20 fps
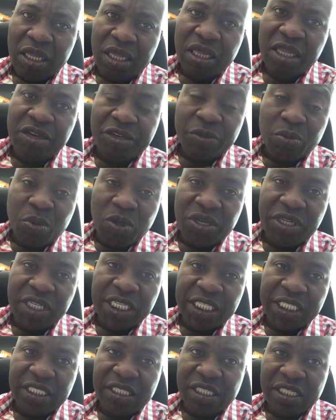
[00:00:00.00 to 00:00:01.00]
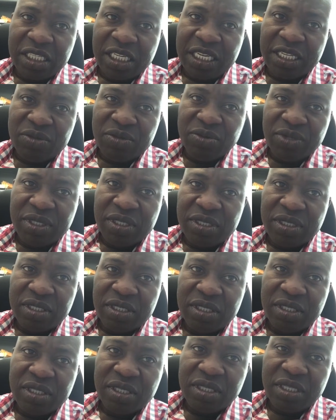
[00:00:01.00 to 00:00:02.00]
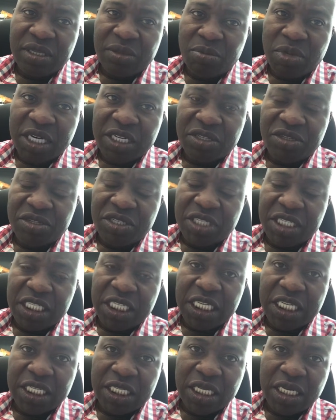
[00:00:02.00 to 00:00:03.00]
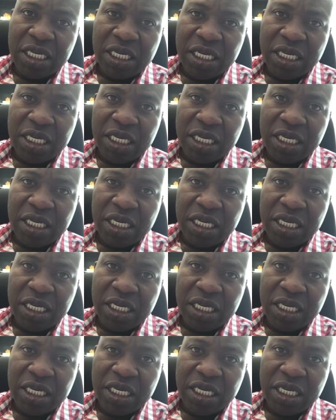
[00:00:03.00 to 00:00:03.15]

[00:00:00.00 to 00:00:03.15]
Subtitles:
The respondent in this case, which is the Bacto Unidisk,